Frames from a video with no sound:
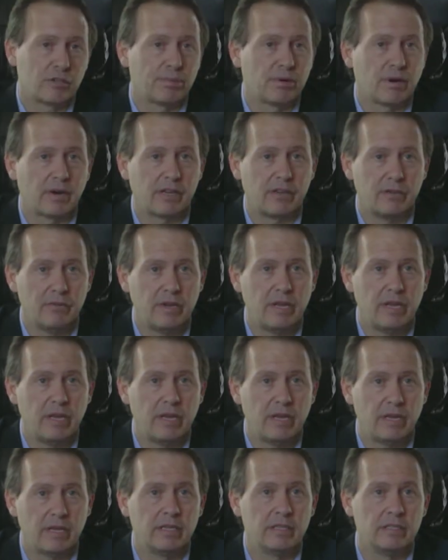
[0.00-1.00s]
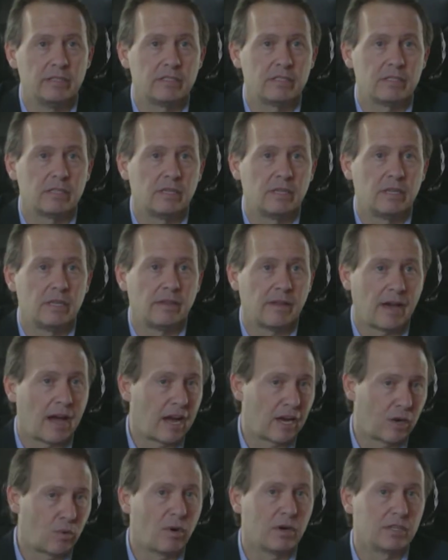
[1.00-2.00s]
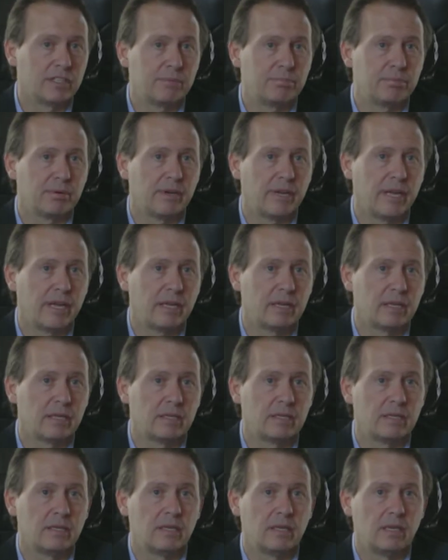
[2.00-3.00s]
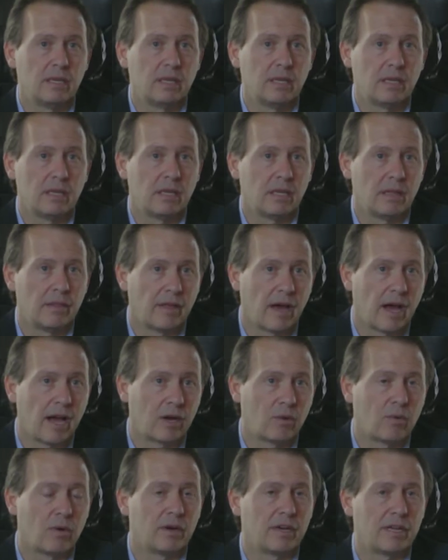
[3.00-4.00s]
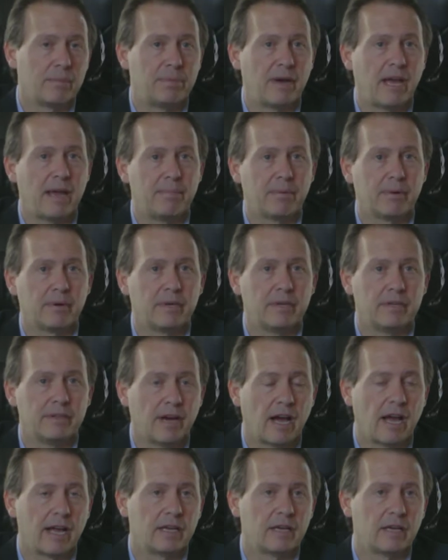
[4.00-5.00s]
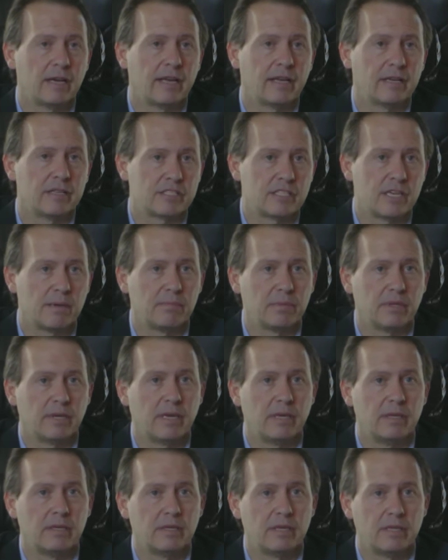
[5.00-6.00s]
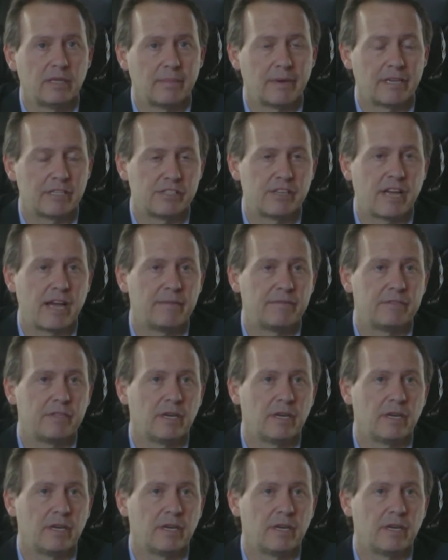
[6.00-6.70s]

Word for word: our product unique is the high quality printing, the high quality paper and die cutting and assembly that my staff